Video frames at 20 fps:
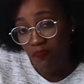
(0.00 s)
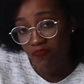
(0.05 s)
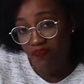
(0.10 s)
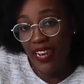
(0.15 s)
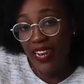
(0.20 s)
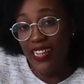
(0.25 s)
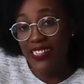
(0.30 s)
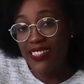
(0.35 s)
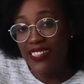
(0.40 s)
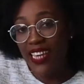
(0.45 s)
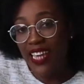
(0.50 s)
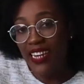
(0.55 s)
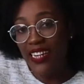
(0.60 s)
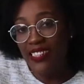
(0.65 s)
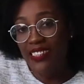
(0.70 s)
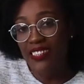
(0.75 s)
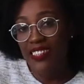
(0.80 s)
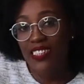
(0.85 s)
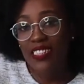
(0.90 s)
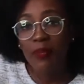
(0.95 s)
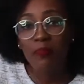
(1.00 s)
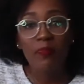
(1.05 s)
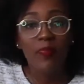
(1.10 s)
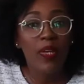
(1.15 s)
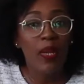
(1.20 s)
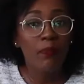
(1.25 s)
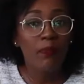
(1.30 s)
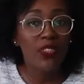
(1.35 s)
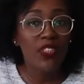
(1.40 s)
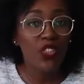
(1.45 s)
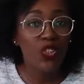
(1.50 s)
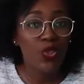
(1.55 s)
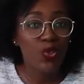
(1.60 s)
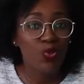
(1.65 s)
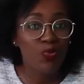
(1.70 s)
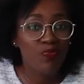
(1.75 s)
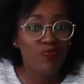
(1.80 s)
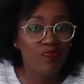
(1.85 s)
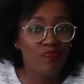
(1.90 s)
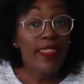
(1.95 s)
Let's get into tip number 2.
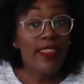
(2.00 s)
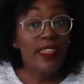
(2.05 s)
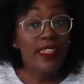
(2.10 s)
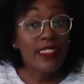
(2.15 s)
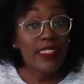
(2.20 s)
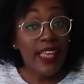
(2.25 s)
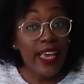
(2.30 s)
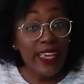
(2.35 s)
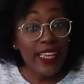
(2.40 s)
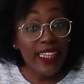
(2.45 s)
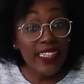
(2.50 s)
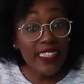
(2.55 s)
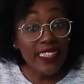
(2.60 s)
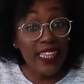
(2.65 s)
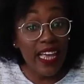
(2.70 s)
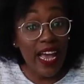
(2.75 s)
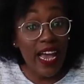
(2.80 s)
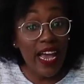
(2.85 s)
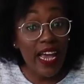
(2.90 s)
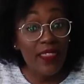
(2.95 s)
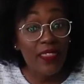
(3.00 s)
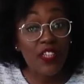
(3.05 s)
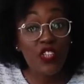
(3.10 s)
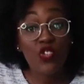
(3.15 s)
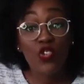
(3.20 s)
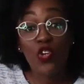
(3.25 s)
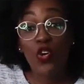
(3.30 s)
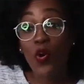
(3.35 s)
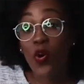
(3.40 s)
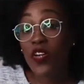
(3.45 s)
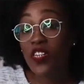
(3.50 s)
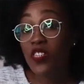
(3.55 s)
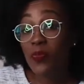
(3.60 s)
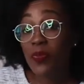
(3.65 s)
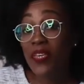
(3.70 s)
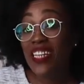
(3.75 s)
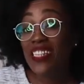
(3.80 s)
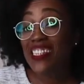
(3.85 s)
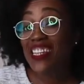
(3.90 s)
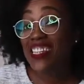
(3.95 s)
The second sign that you're going to
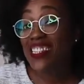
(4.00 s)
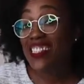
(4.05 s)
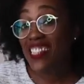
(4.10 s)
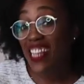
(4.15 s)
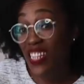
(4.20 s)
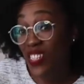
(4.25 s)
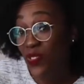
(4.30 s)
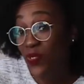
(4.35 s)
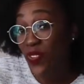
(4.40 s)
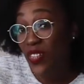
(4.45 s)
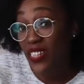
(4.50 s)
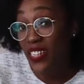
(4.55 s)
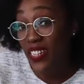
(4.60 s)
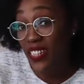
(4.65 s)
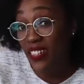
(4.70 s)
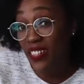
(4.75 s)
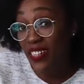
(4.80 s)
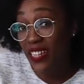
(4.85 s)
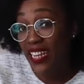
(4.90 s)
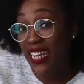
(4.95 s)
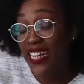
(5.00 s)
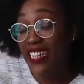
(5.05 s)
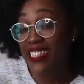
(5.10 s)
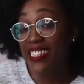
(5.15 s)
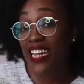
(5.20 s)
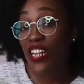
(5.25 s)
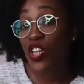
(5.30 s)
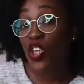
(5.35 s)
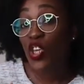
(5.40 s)
be a successful leader is that